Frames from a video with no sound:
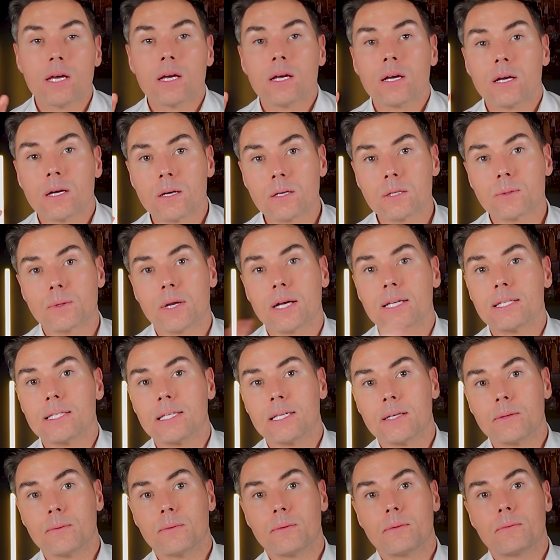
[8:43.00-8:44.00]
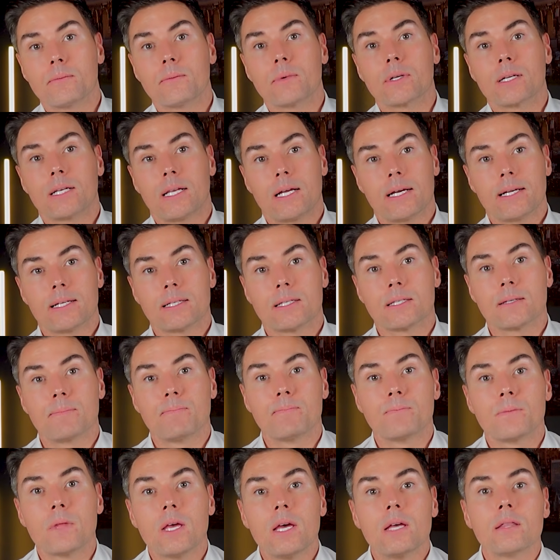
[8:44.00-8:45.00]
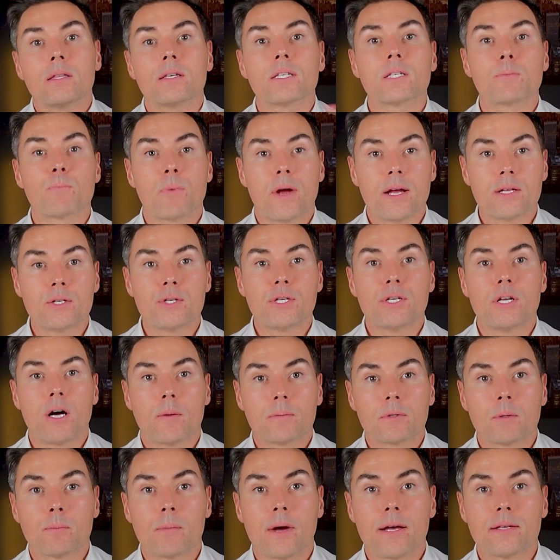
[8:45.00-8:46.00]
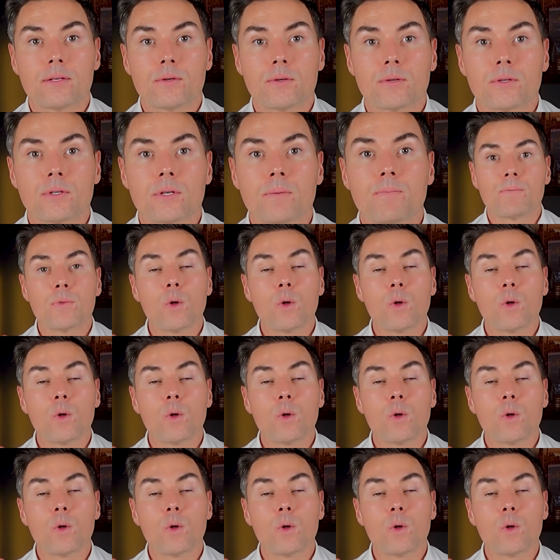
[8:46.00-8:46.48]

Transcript: Here's what I see with clients. The spreadsheet optimizers,